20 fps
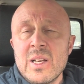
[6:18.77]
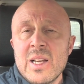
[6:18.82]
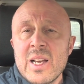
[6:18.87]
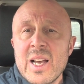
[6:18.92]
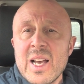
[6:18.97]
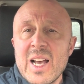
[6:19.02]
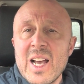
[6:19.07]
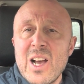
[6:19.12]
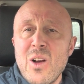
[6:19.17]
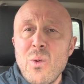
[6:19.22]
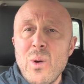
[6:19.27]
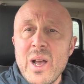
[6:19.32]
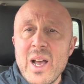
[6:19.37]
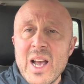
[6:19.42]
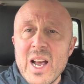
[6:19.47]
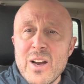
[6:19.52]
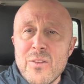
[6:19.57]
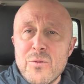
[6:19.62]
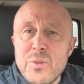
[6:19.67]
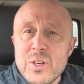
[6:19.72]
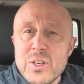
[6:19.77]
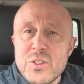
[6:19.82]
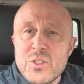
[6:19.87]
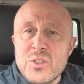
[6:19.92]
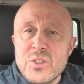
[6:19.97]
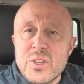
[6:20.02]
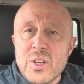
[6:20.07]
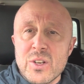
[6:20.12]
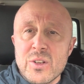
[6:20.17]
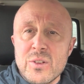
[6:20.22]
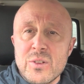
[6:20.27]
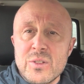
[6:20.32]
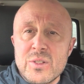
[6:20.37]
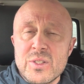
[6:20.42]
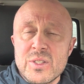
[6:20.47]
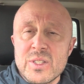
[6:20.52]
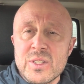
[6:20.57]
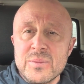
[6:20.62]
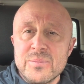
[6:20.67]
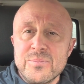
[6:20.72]
Our average
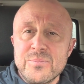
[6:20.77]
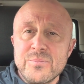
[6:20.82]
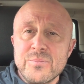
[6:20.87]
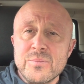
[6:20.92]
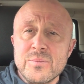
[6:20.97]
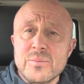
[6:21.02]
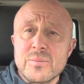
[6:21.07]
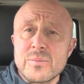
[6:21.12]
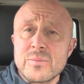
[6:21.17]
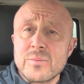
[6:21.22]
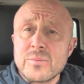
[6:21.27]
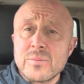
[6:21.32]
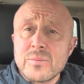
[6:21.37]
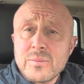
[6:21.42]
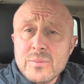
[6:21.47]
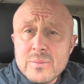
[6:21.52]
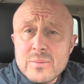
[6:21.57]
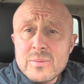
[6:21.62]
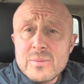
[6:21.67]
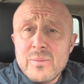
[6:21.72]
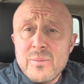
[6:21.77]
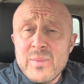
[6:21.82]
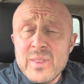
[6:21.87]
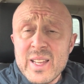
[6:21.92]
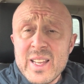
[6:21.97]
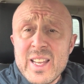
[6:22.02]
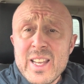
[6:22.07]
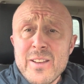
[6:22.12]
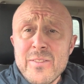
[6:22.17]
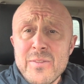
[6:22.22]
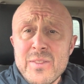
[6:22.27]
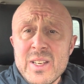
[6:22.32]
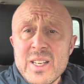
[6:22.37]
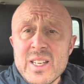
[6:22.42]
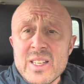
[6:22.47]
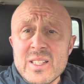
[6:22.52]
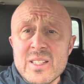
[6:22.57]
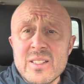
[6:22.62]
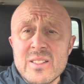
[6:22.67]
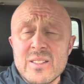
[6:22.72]
dose, if
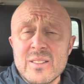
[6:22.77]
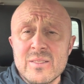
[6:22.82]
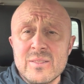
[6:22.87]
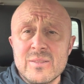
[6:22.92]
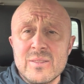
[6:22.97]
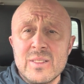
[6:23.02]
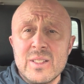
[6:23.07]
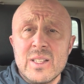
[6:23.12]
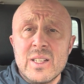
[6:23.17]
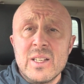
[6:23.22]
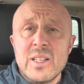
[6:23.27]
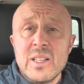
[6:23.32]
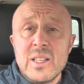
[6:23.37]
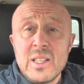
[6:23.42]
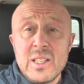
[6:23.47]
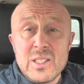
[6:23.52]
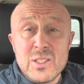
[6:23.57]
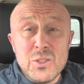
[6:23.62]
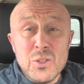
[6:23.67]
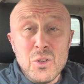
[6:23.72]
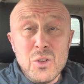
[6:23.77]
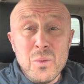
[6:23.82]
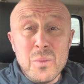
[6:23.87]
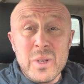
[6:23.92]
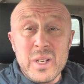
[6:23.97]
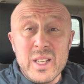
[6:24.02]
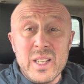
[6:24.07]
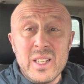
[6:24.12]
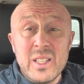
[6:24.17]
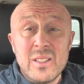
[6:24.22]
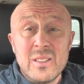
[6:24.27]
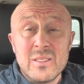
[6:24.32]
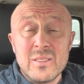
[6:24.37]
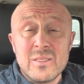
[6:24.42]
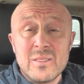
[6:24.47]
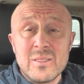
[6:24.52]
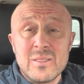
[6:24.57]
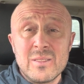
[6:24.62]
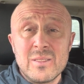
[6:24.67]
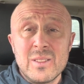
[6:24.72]
needed, is normally
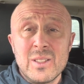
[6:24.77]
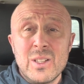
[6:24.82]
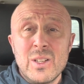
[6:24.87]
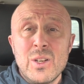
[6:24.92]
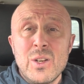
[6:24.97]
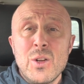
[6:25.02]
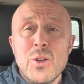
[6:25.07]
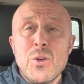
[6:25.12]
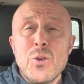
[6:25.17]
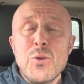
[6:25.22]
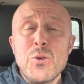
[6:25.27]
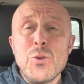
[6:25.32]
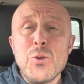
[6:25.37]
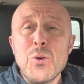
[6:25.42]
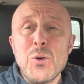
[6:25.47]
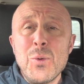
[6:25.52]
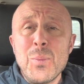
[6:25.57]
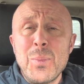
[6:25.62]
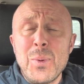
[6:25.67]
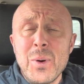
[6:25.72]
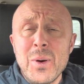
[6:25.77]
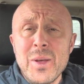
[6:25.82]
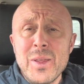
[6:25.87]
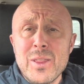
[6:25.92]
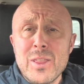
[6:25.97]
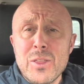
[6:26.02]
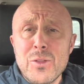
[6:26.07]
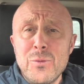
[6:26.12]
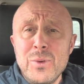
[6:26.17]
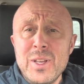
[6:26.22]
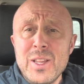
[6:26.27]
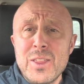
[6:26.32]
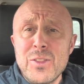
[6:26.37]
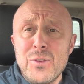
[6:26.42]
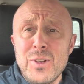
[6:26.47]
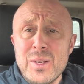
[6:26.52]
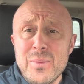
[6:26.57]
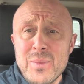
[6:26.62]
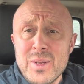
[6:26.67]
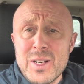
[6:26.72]
zero point three three
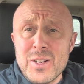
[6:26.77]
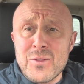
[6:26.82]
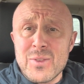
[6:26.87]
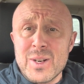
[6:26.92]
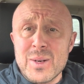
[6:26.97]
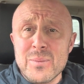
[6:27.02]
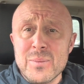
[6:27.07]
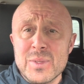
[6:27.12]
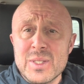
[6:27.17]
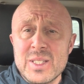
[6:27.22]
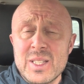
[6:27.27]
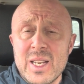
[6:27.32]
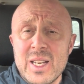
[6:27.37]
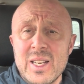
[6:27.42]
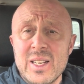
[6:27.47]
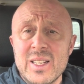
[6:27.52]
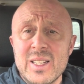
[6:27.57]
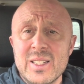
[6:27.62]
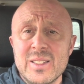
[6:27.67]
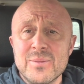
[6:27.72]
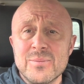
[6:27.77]
milligrams daily.